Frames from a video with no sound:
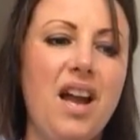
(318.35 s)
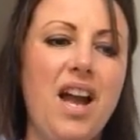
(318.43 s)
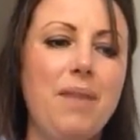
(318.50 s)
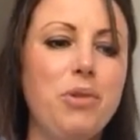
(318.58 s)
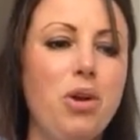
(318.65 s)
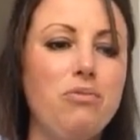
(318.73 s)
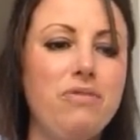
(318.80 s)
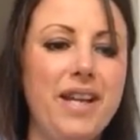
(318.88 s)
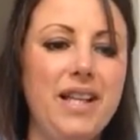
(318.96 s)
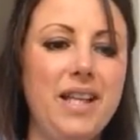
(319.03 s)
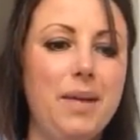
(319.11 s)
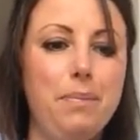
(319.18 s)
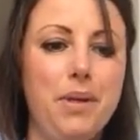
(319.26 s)
I'm not
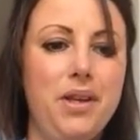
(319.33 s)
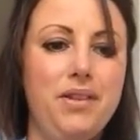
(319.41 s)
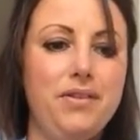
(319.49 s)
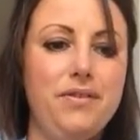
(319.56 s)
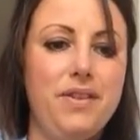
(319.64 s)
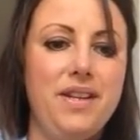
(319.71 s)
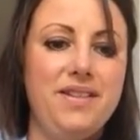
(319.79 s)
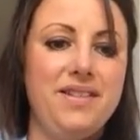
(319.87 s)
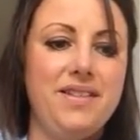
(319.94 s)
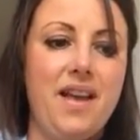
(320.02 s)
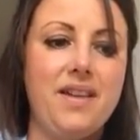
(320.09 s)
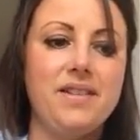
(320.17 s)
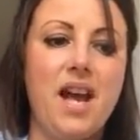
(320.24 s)
really a bird, Theo
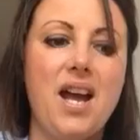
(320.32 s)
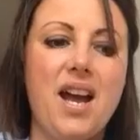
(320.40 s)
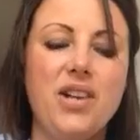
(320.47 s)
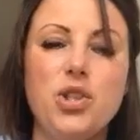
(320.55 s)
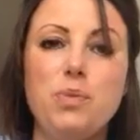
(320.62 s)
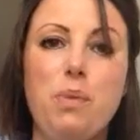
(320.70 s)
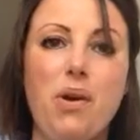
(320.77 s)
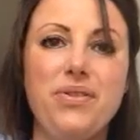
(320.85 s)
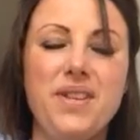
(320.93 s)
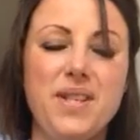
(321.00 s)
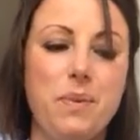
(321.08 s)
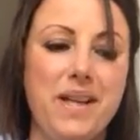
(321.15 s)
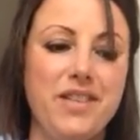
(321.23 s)
said. I just borrowed
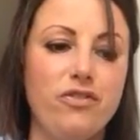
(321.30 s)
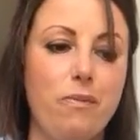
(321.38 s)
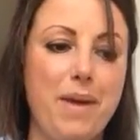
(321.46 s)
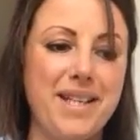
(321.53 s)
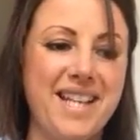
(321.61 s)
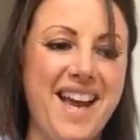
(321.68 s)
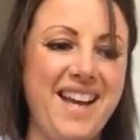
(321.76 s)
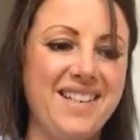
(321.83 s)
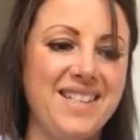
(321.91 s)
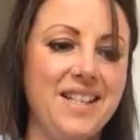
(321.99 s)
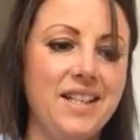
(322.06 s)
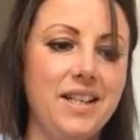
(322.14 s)
these wings for my dad.